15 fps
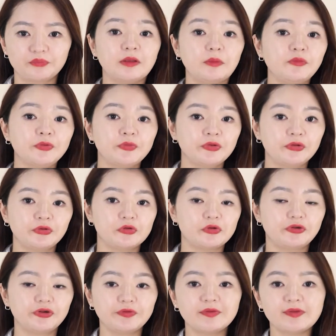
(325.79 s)
Some
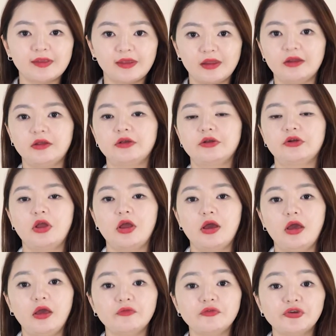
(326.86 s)
dermatologists here in Korea
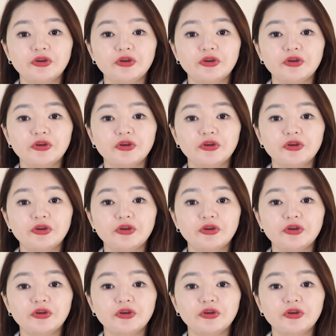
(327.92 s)
have